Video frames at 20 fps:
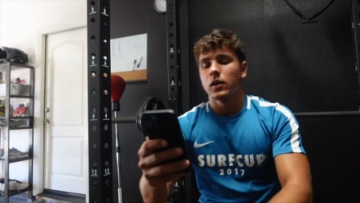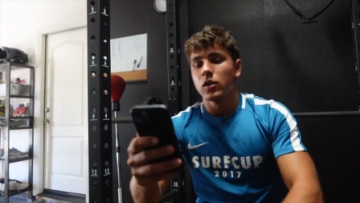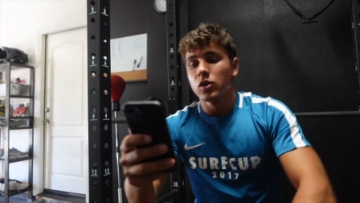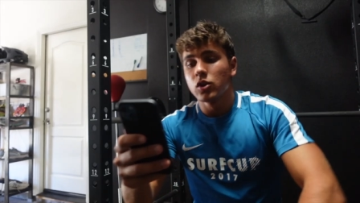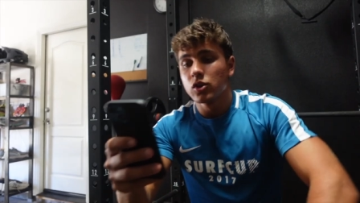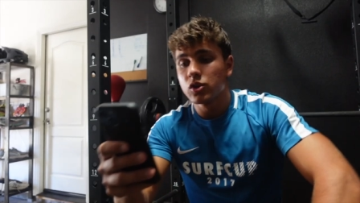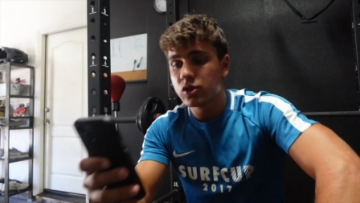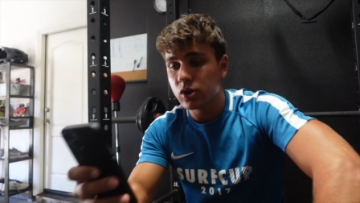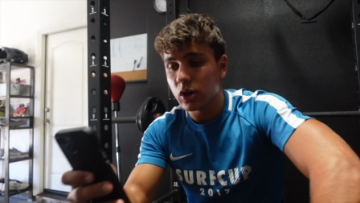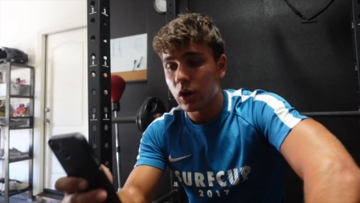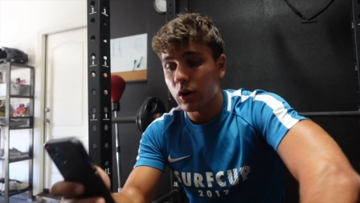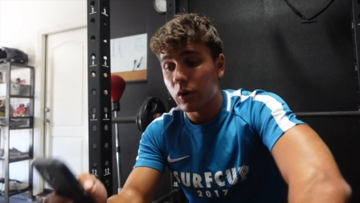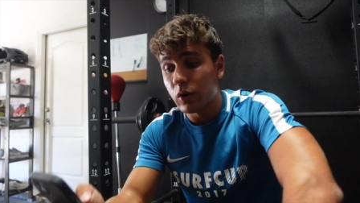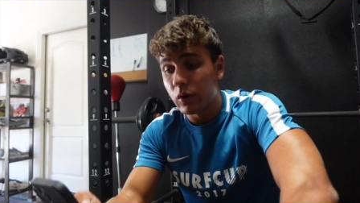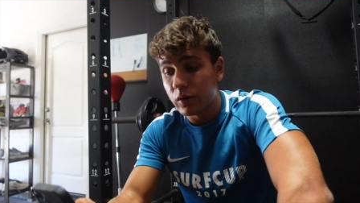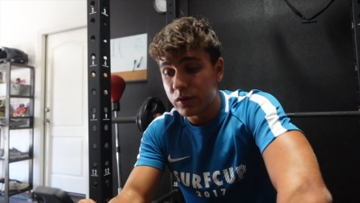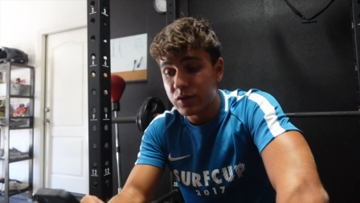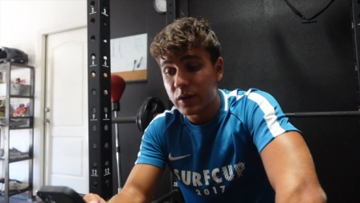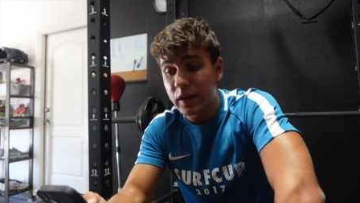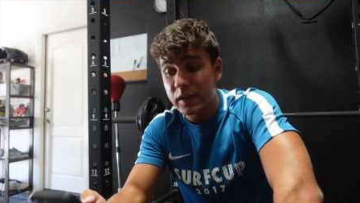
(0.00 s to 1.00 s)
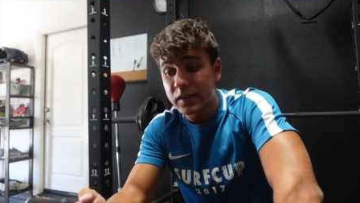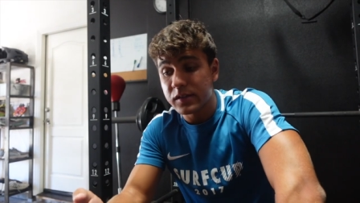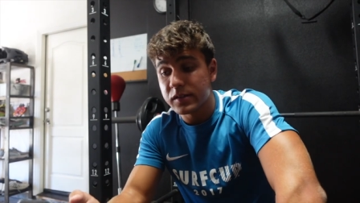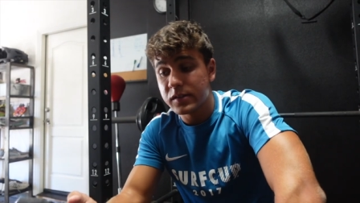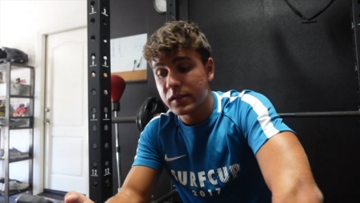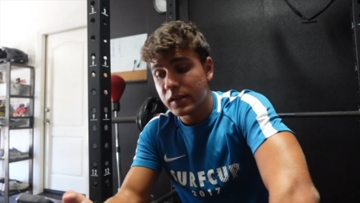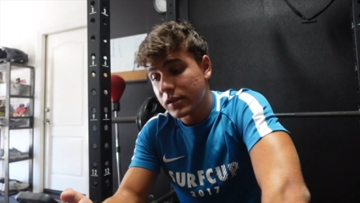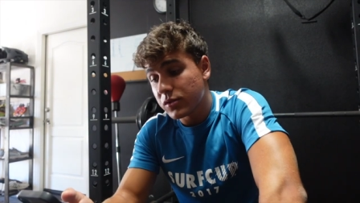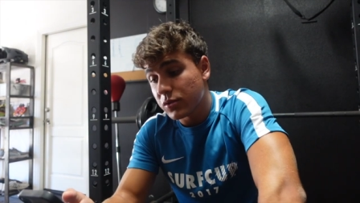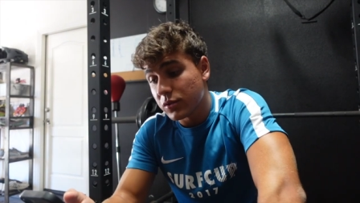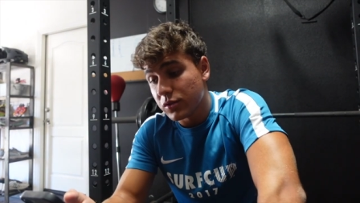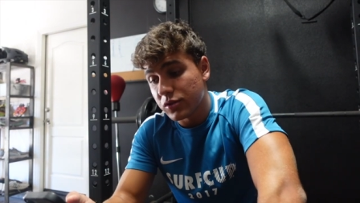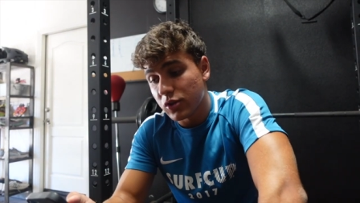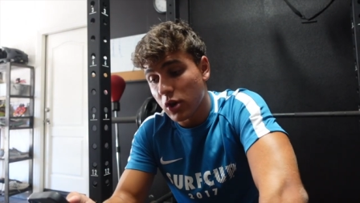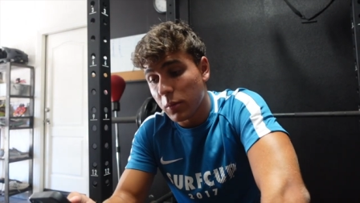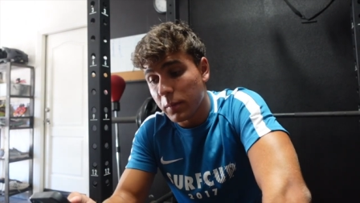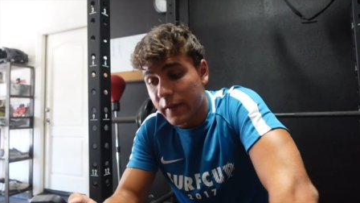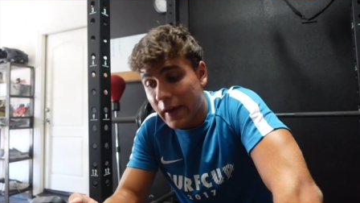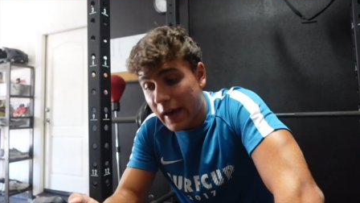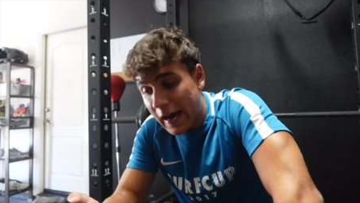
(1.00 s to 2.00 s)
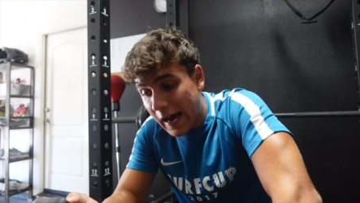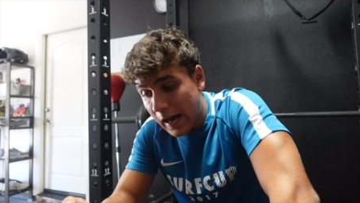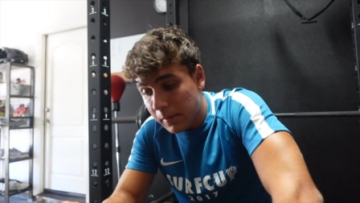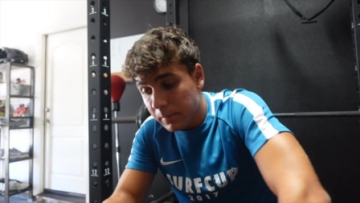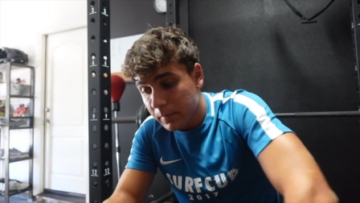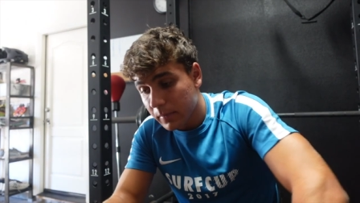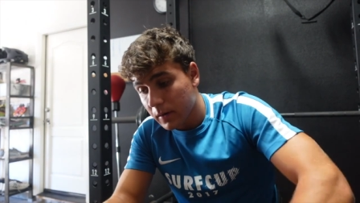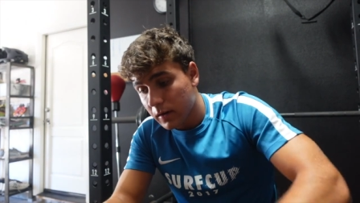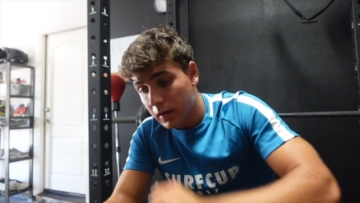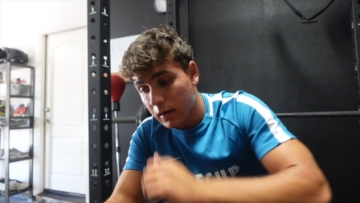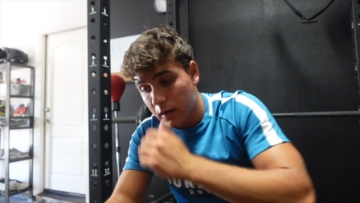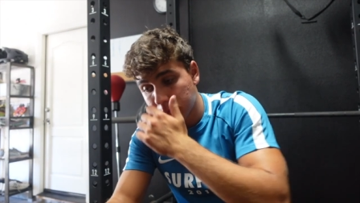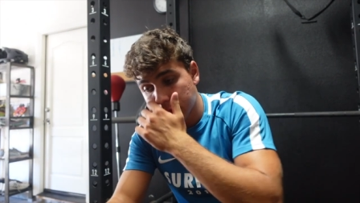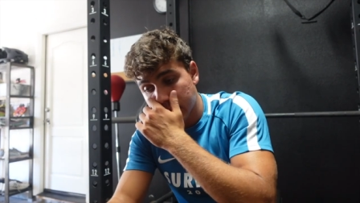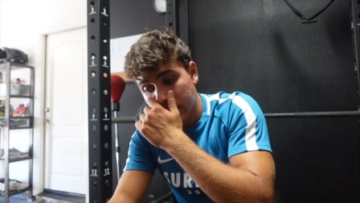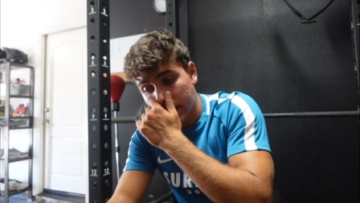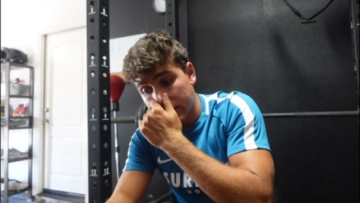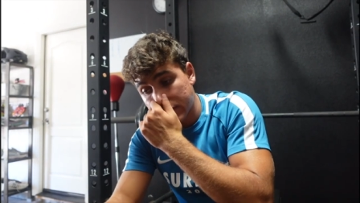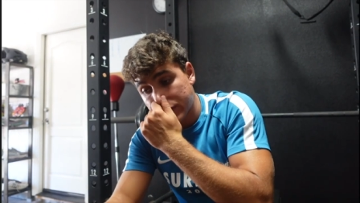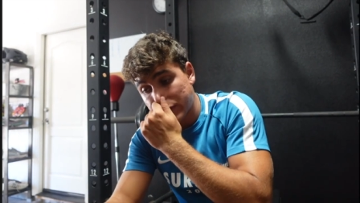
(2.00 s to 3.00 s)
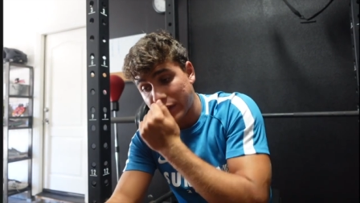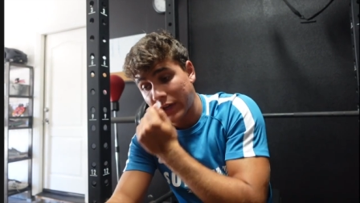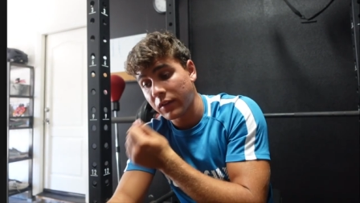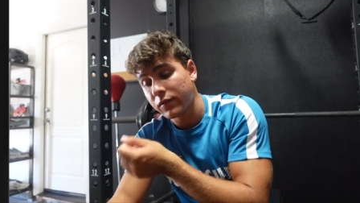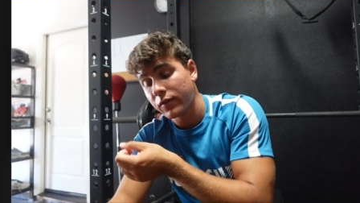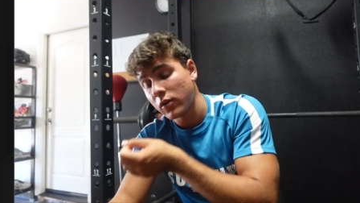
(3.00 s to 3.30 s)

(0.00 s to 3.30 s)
So as you guys can see, as soon as you open the app, um, today's strength